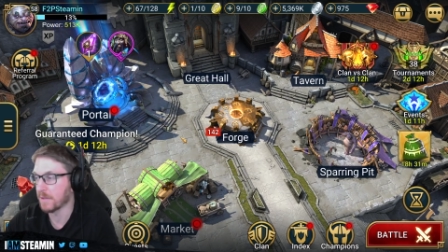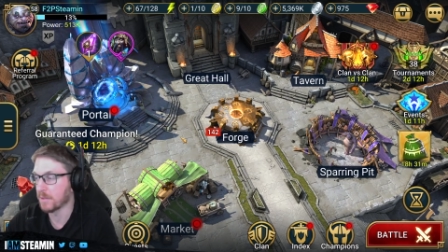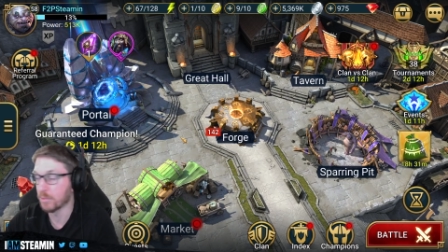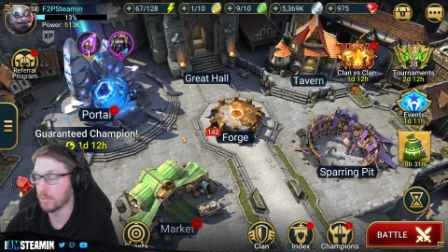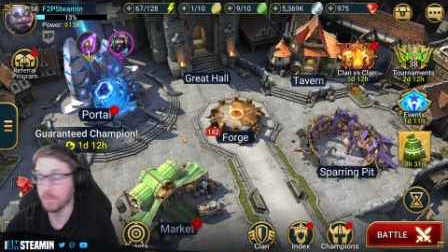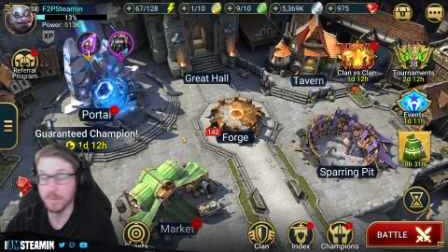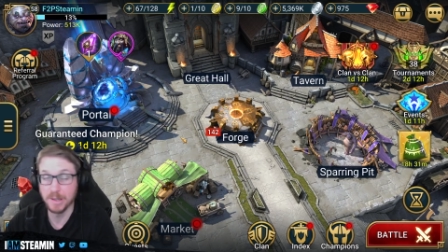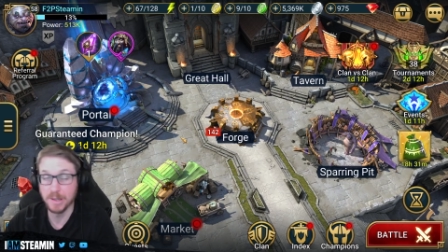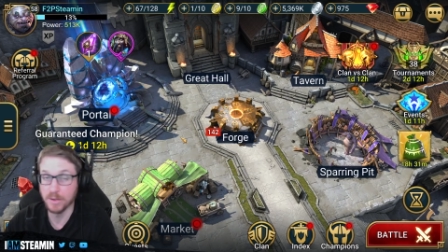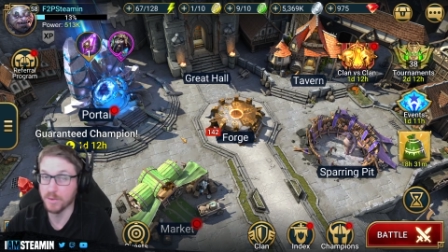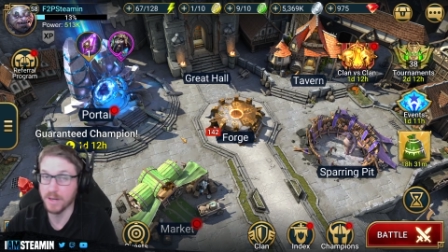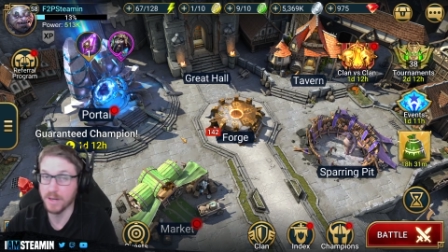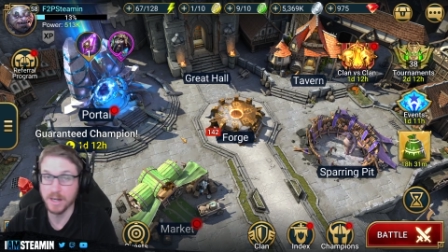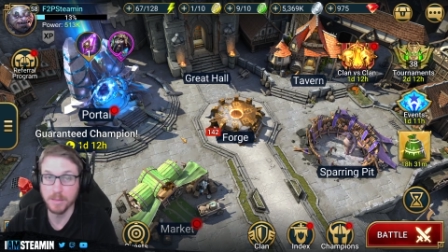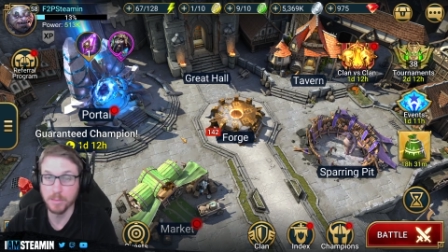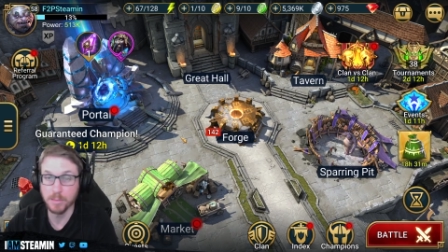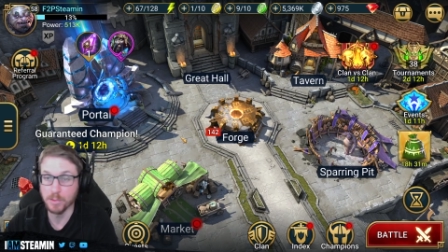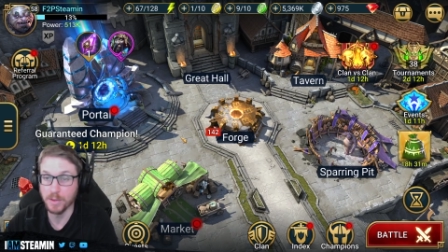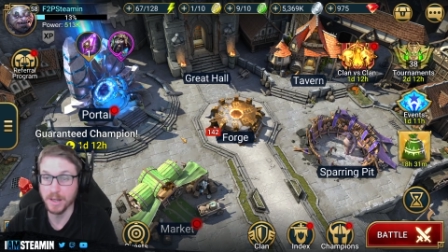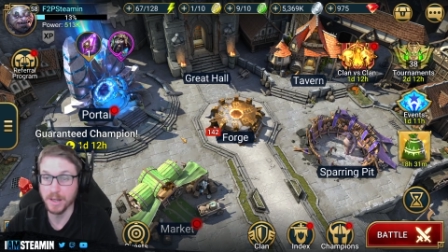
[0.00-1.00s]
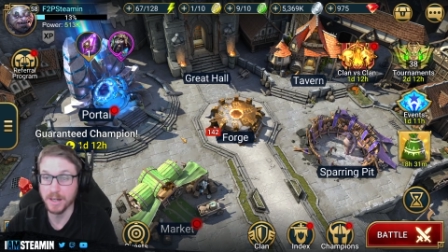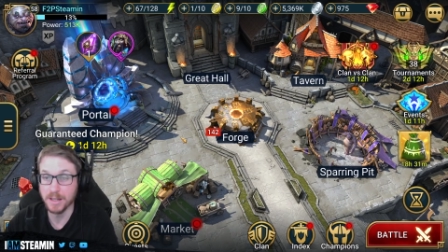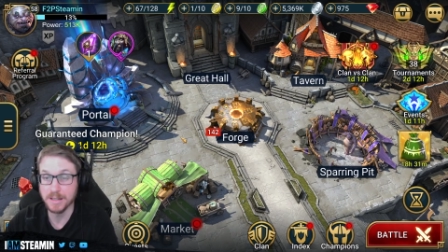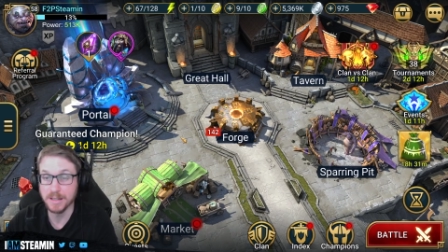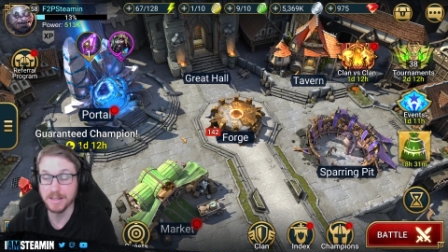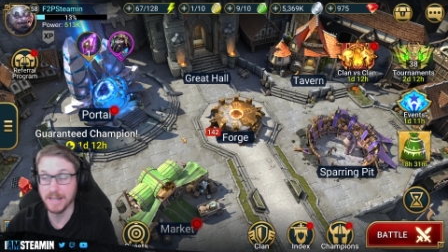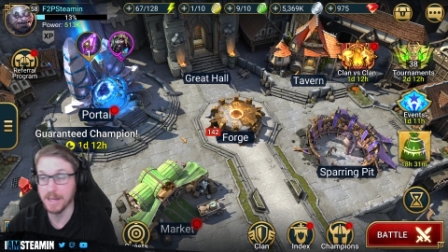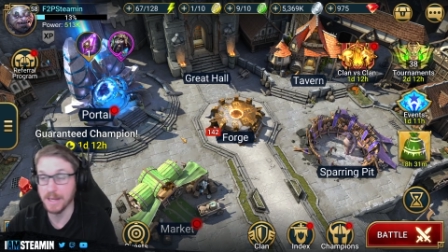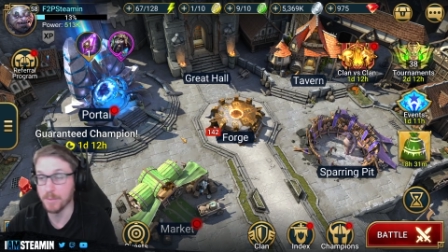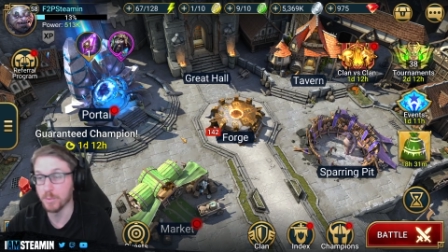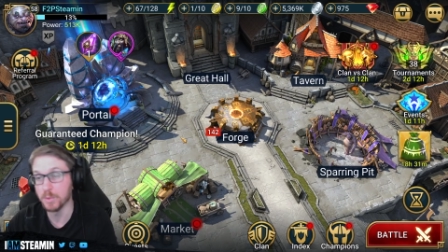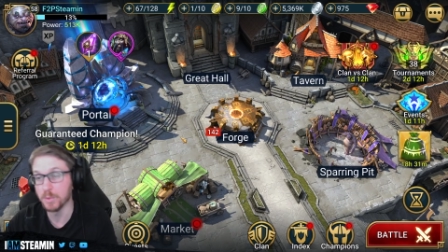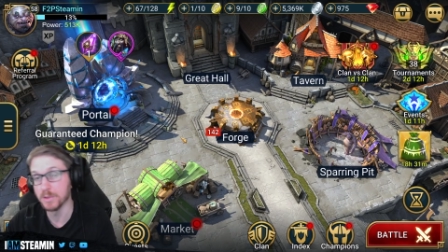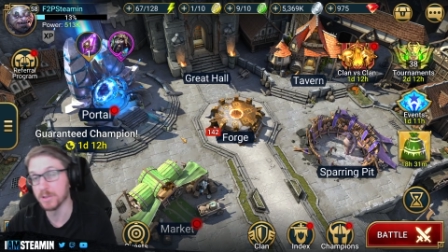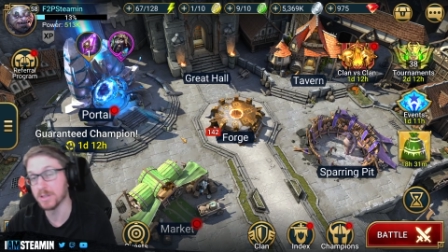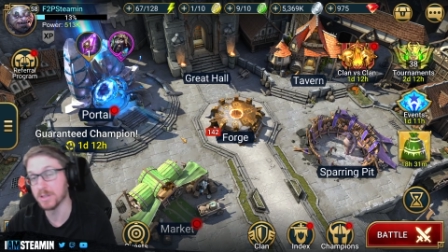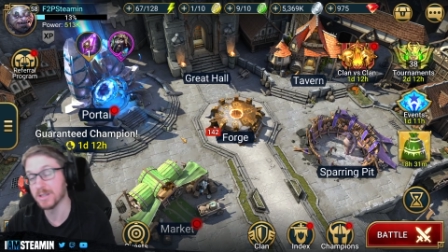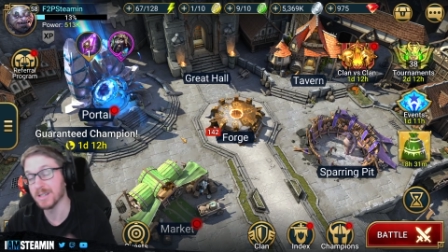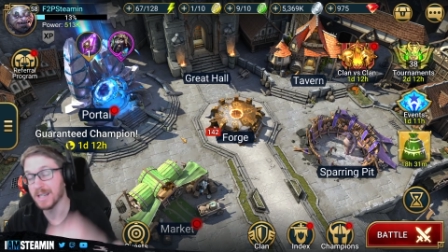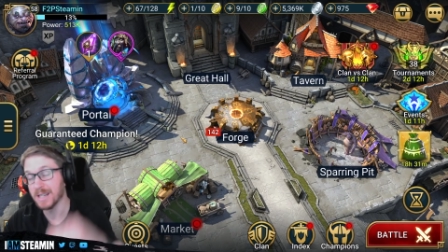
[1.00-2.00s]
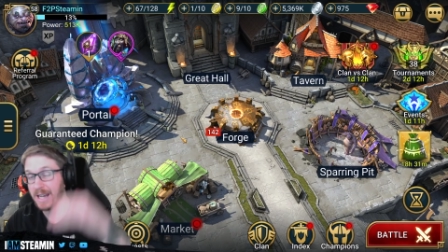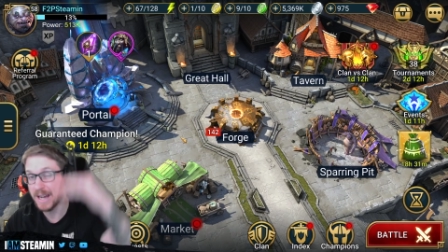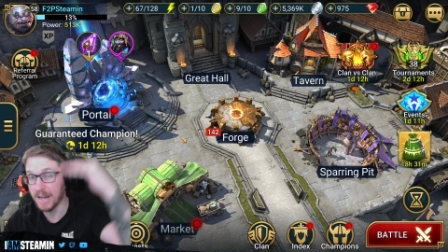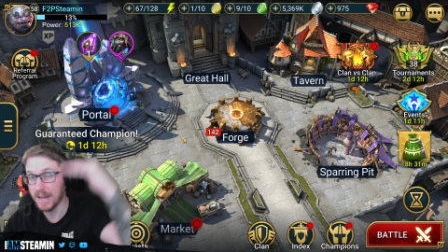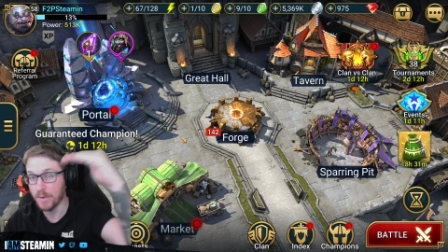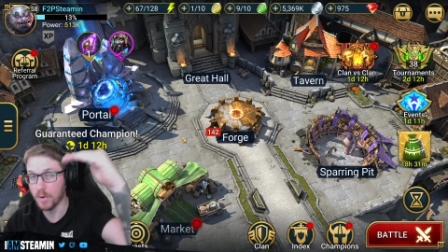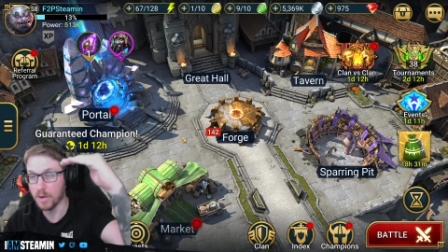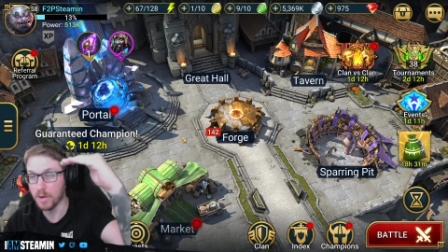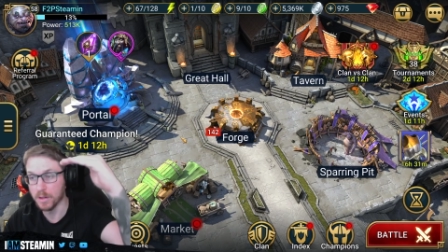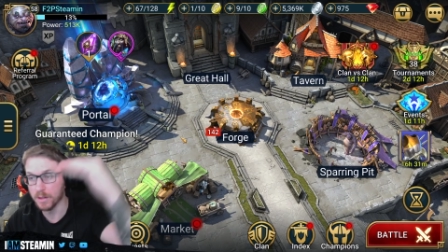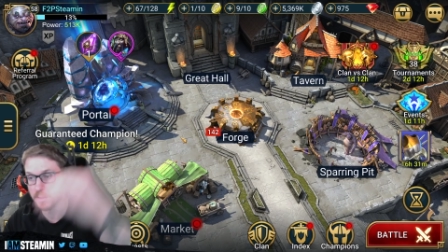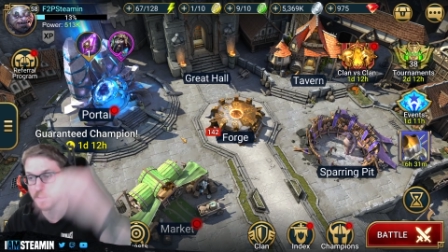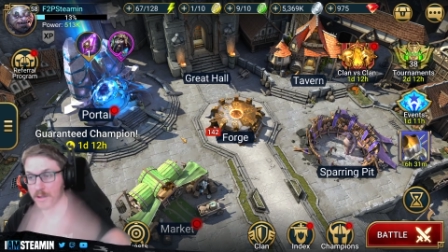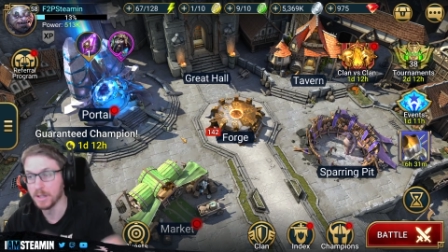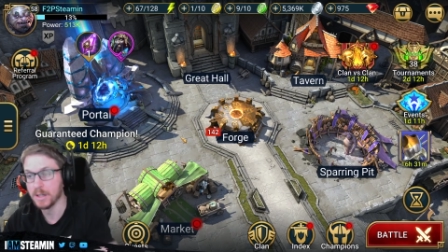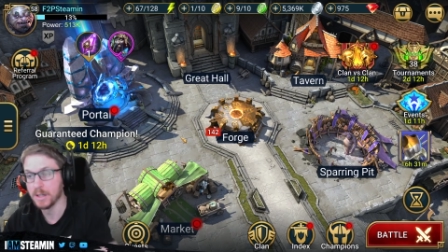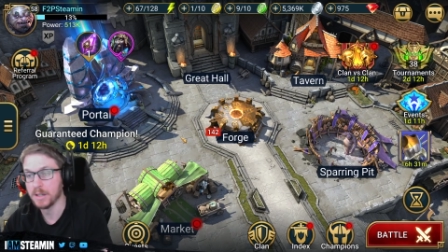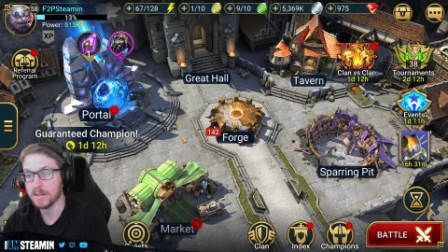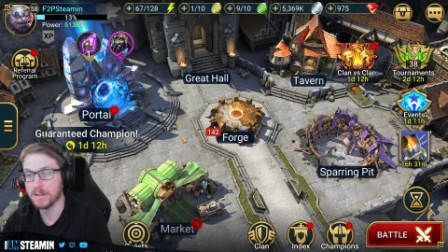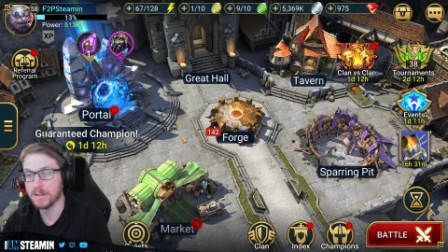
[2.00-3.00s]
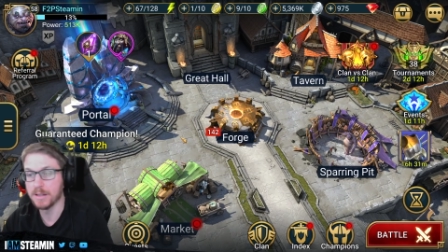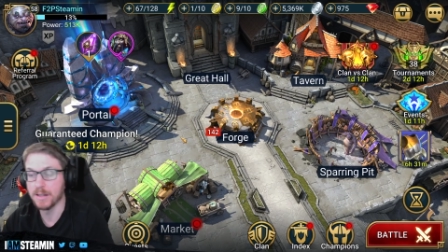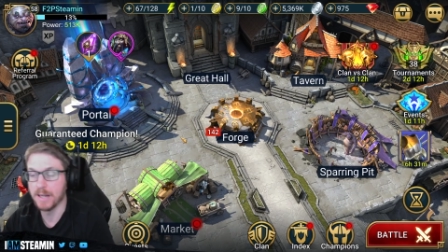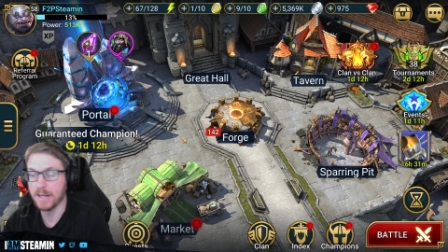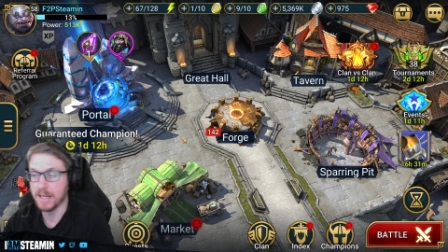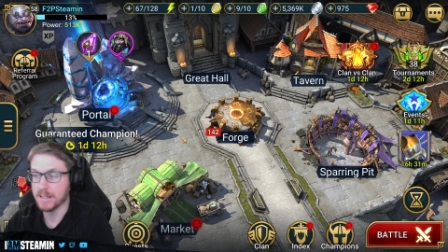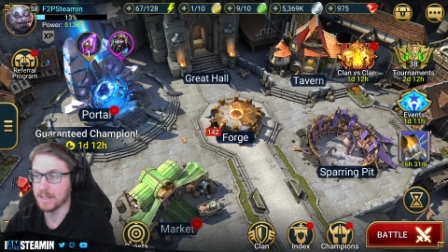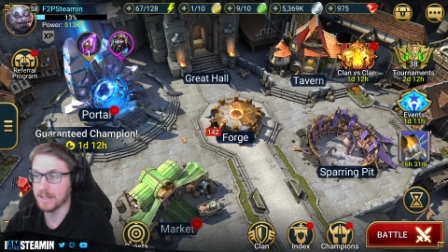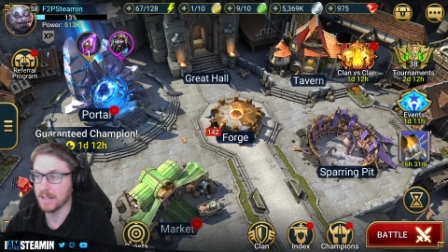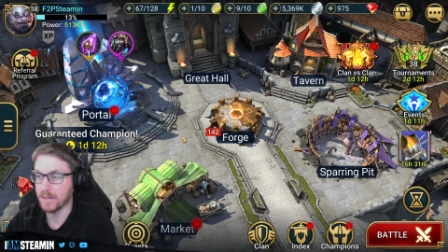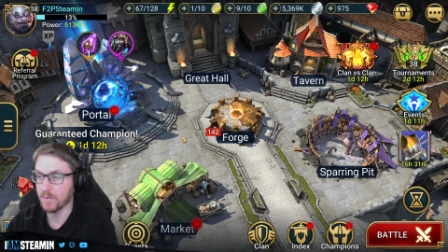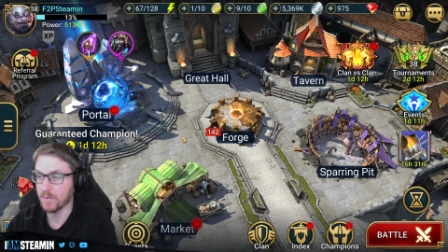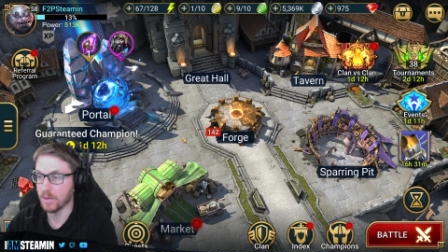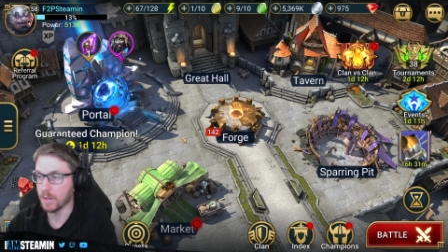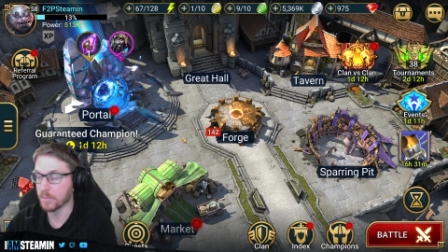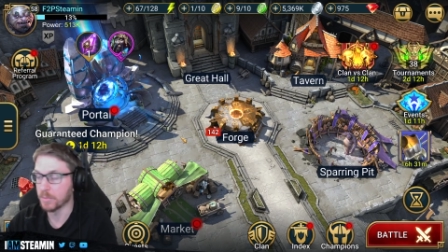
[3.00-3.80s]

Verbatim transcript: it would be incredible, and this game would just skyrocket to the next level.